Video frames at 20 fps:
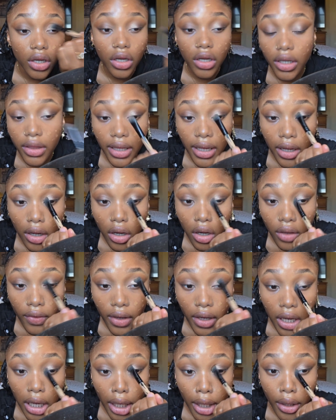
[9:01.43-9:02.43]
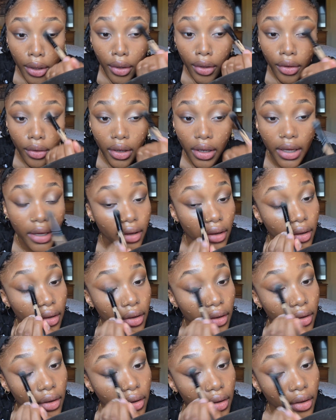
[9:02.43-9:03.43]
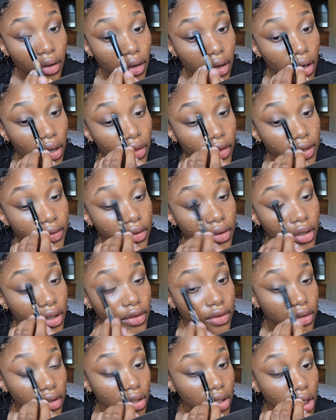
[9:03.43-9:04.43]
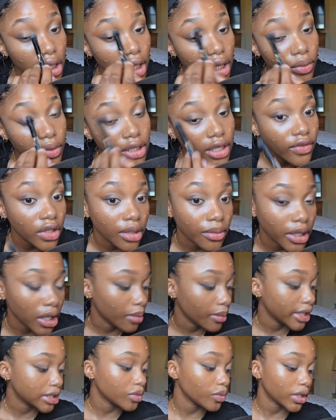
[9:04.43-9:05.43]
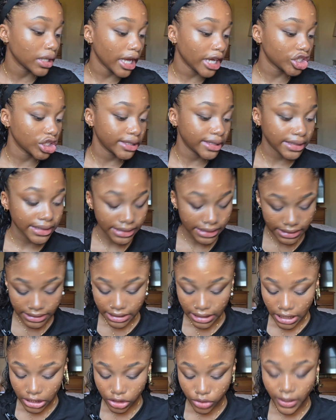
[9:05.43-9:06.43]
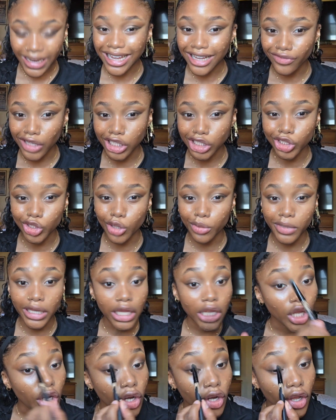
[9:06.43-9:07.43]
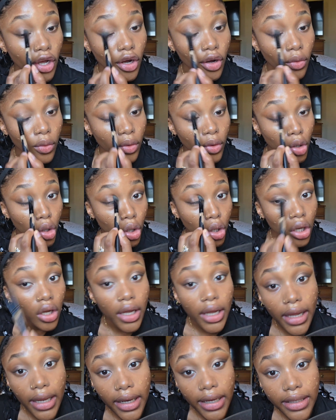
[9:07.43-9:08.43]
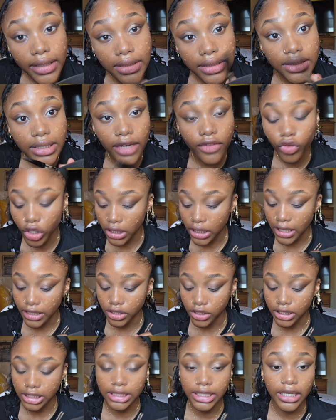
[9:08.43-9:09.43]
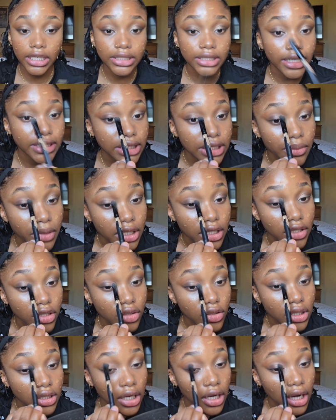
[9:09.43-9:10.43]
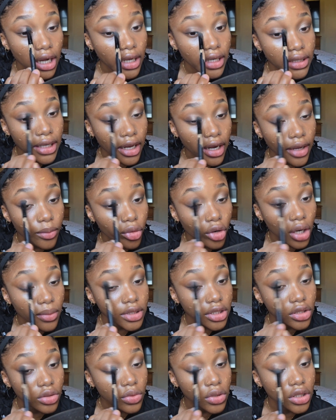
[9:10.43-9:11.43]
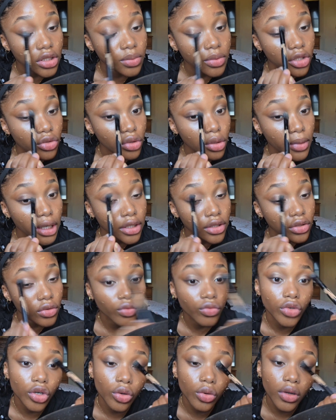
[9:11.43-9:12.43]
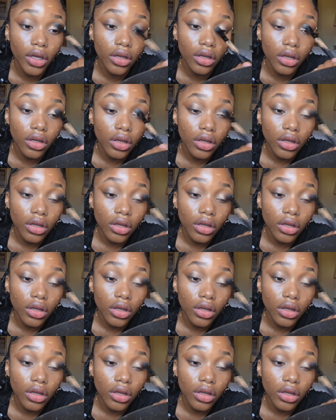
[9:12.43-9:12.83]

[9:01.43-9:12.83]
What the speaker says: Hit that on the eye, okay? This look is a look that would definitely be amazing with lashes. Do I have lashes on me? No. It is 10:49, so this is taking us 19 minutes to do these eyes, and I promise you we can speed through a base real quick.